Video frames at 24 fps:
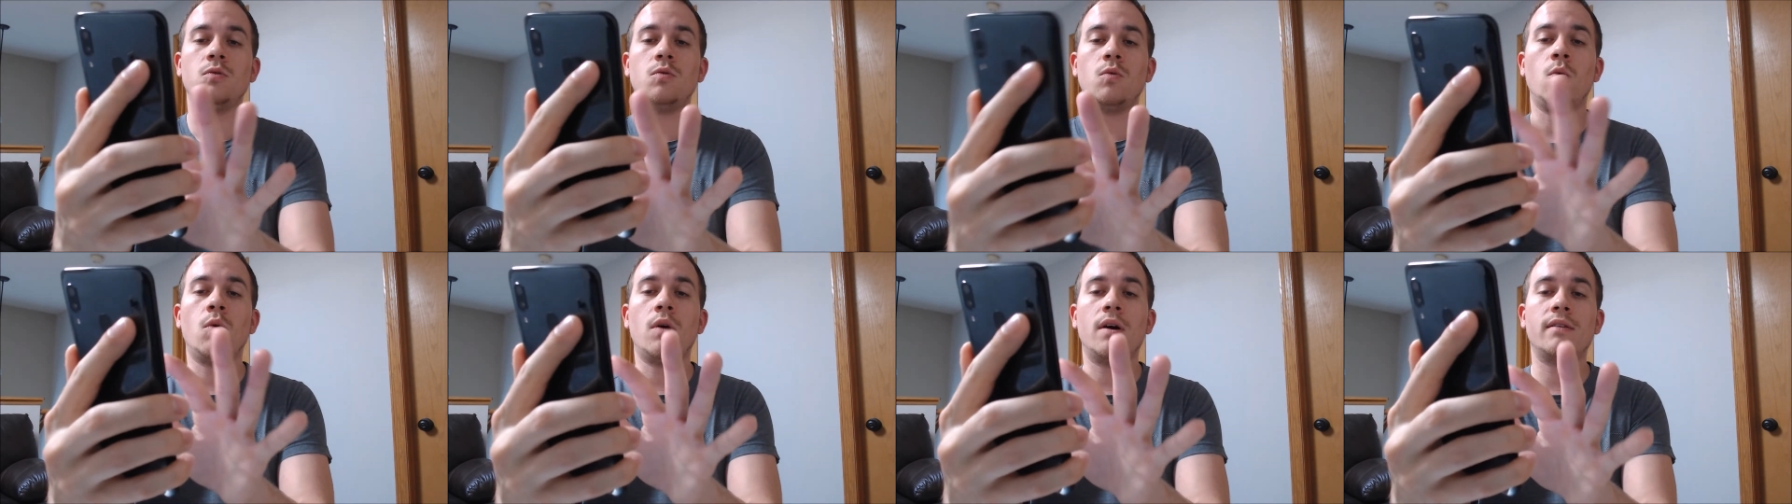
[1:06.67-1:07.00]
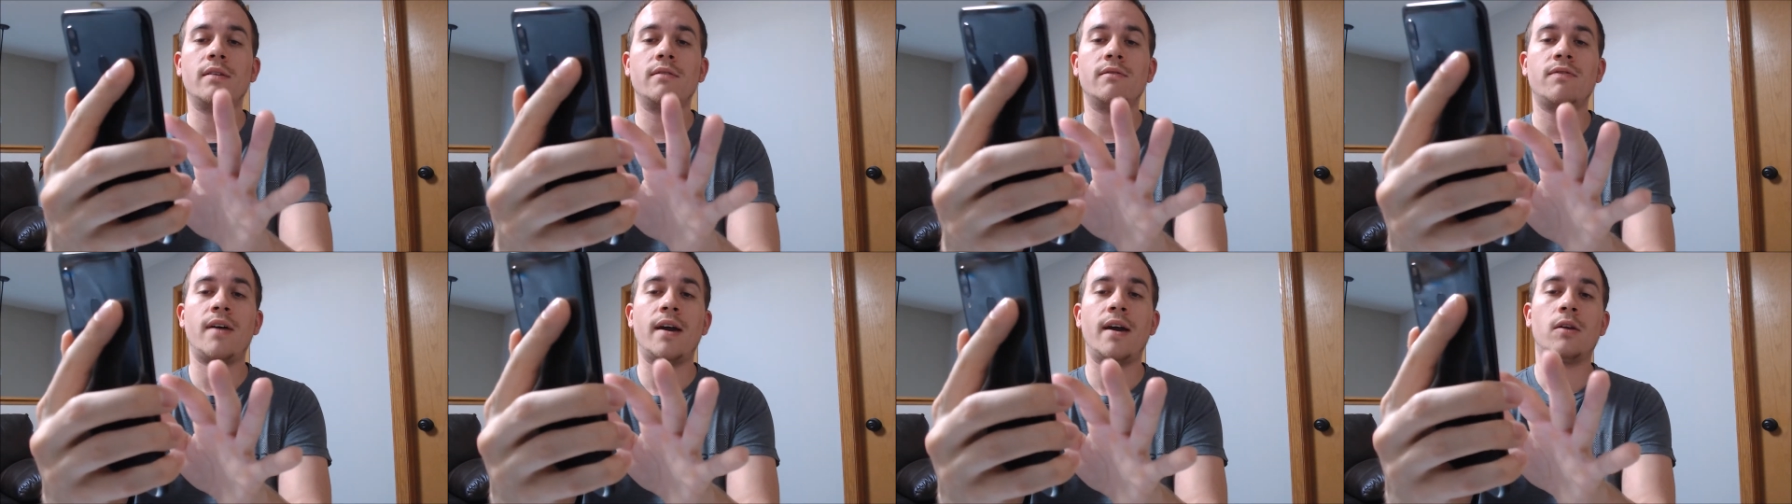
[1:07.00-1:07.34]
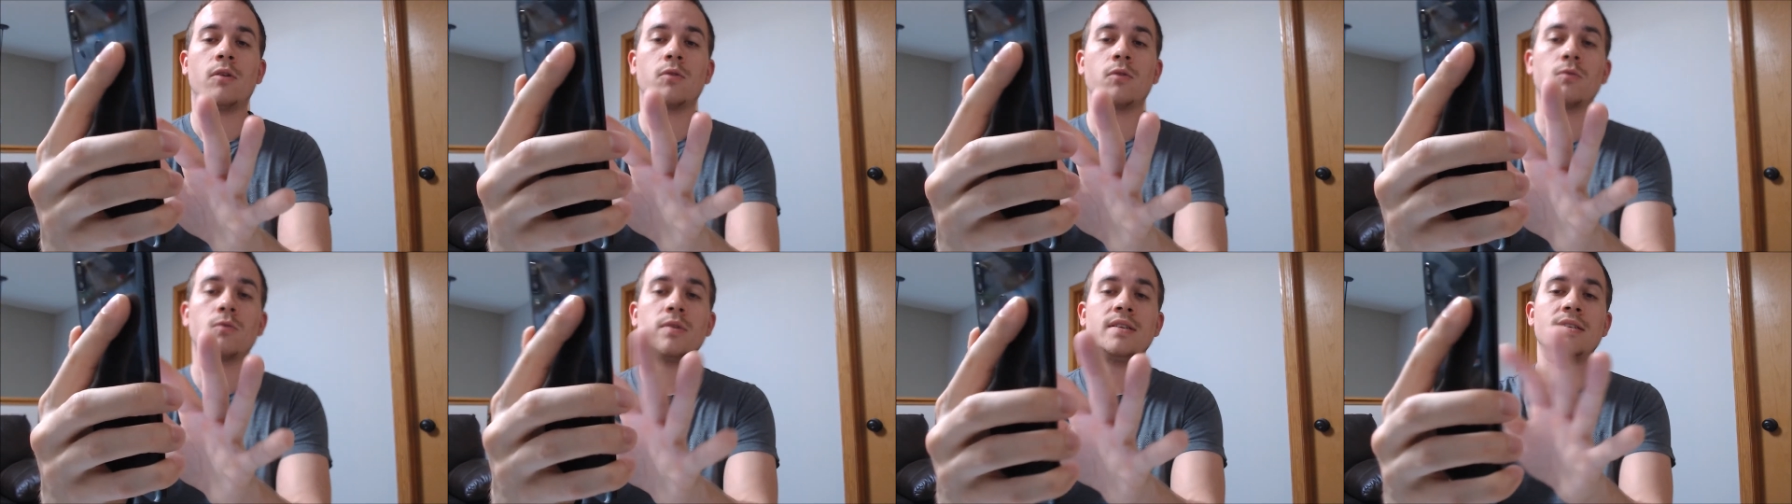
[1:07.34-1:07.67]
one
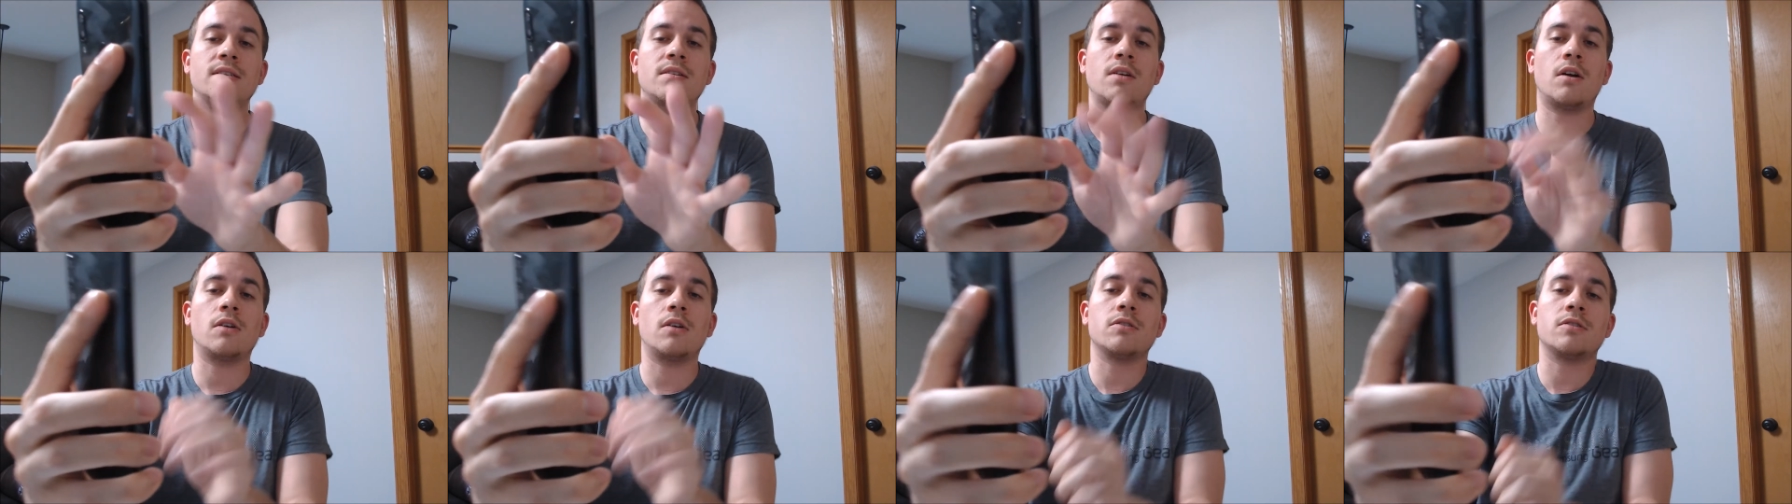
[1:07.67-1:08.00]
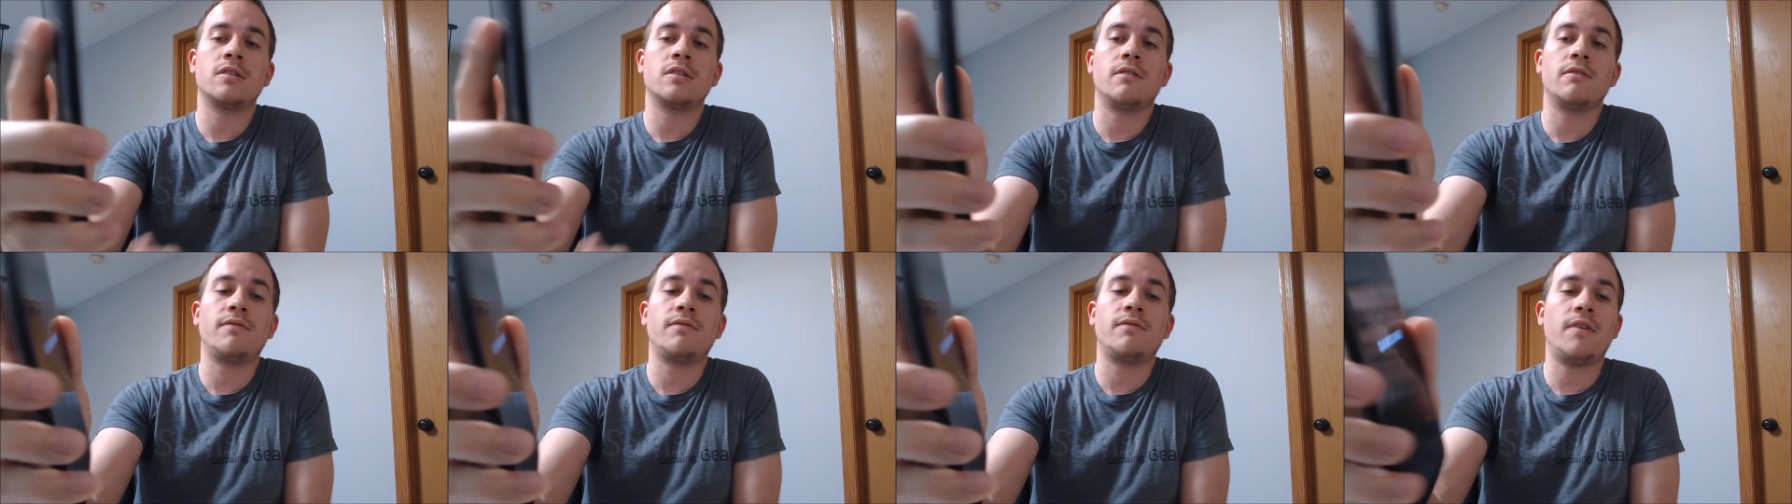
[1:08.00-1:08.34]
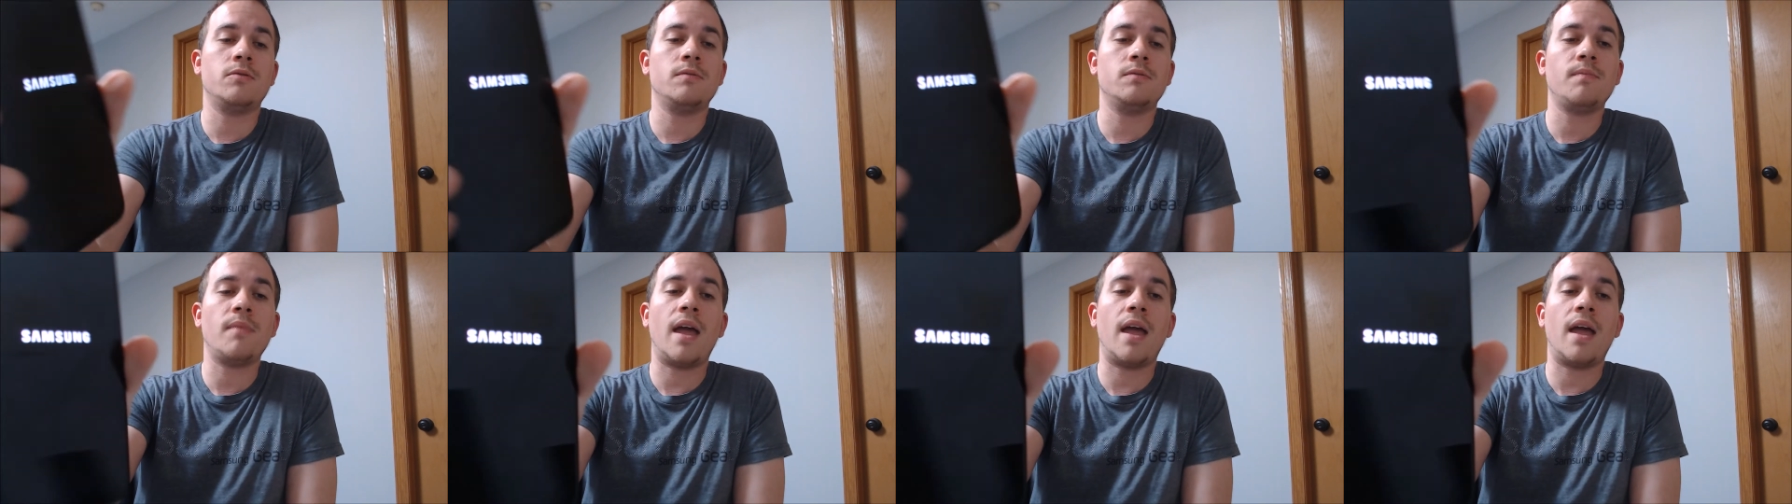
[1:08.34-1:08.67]
final restart to the
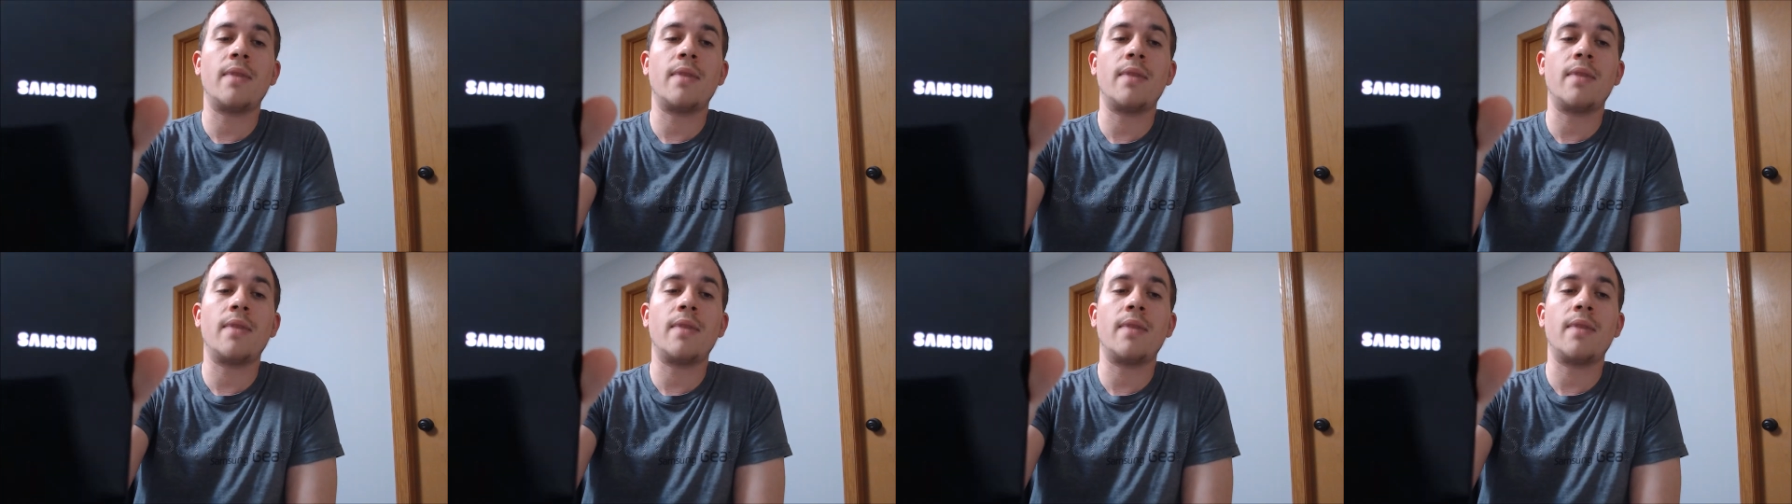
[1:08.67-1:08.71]
phone,